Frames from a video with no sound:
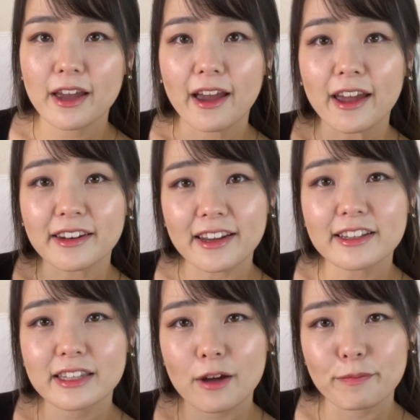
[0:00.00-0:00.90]
And is
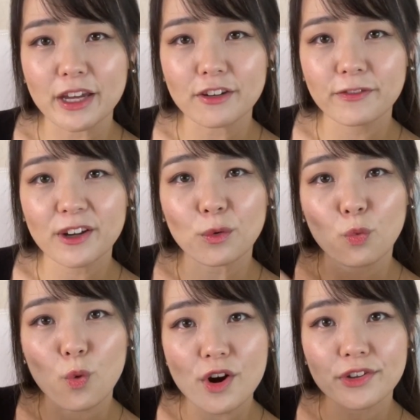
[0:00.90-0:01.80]
that benefit
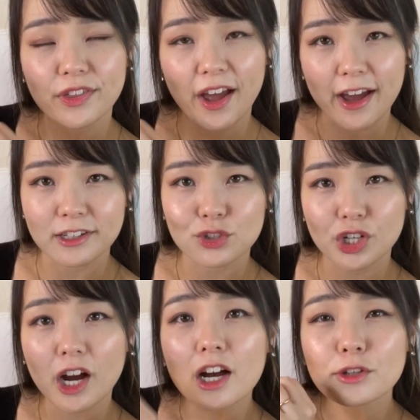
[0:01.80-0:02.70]
worth the
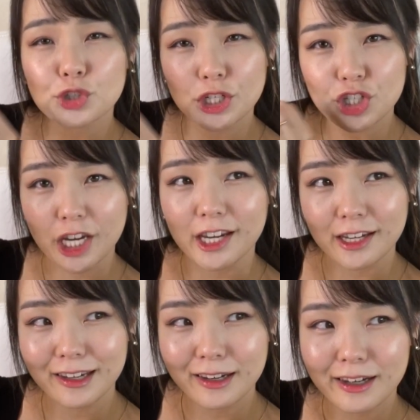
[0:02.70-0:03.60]
extra cha-ching?